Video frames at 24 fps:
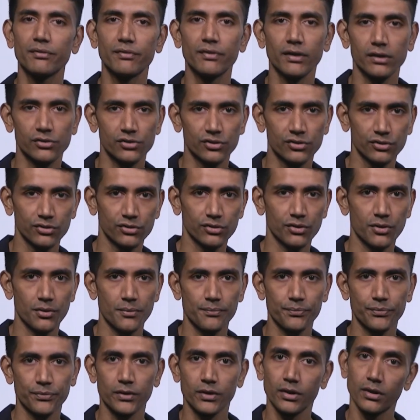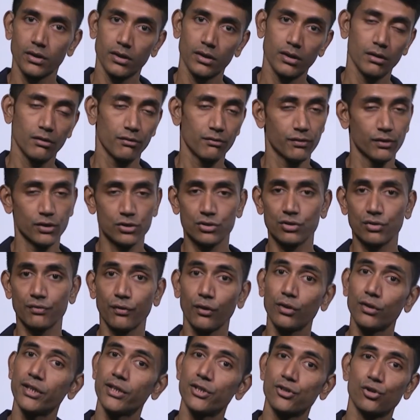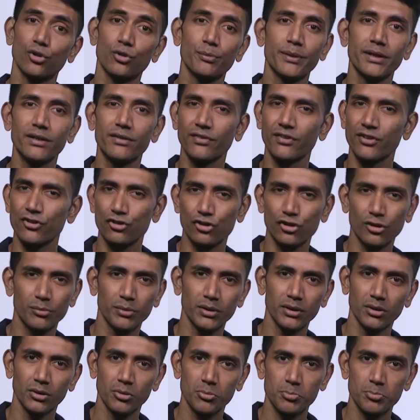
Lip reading: functions, first of all, they should be differentiable.